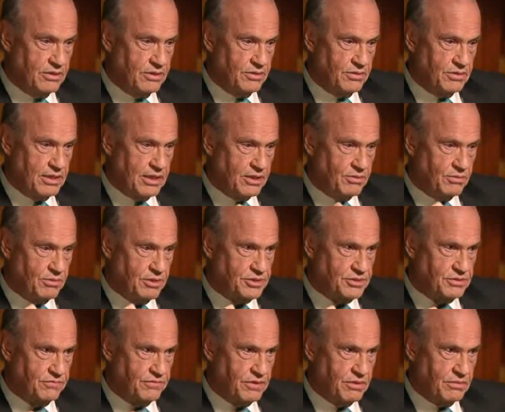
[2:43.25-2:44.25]
You know, the
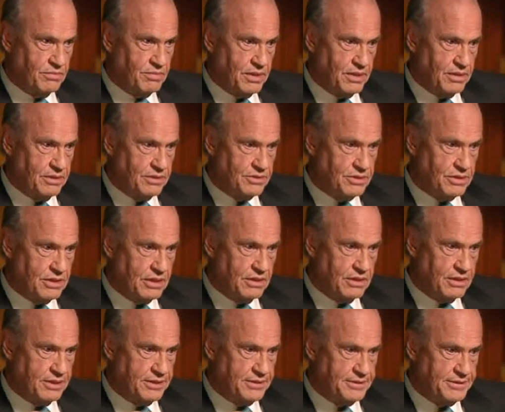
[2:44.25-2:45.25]
Declaration of Independence
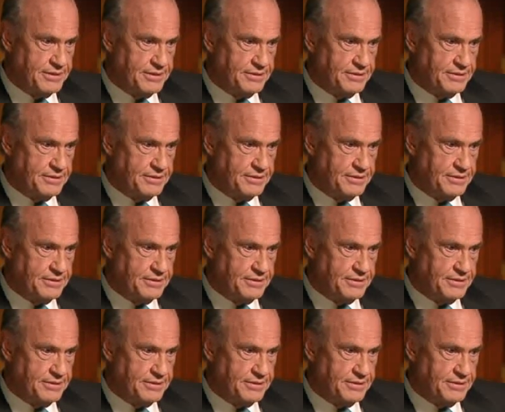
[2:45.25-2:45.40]
said